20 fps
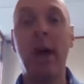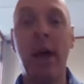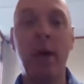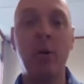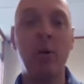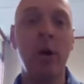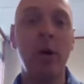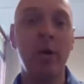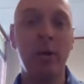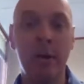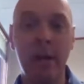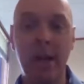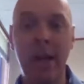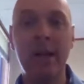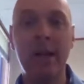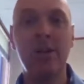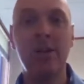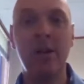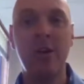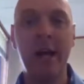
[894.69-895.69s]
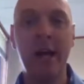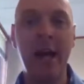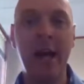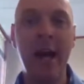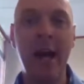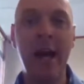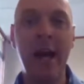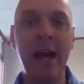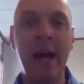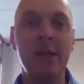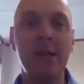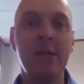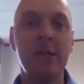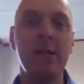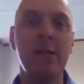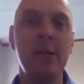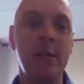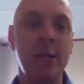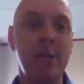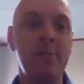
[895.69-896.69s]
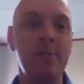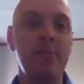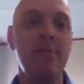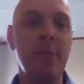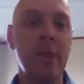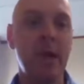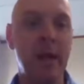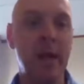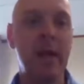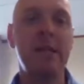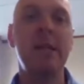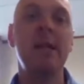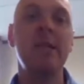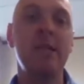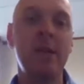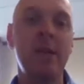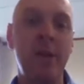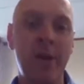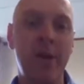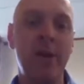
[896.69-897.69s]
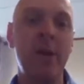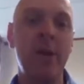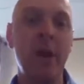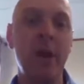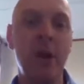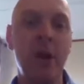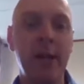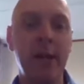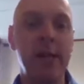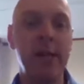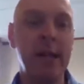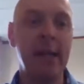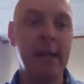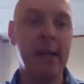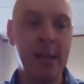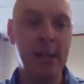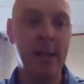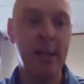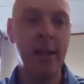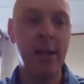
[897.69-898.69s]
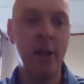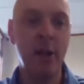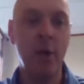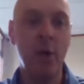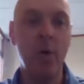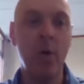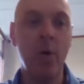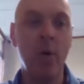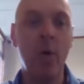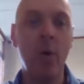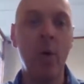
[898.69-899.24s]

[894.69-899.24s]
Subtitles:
okay, well, the next 30 days, is that something they're going to continue?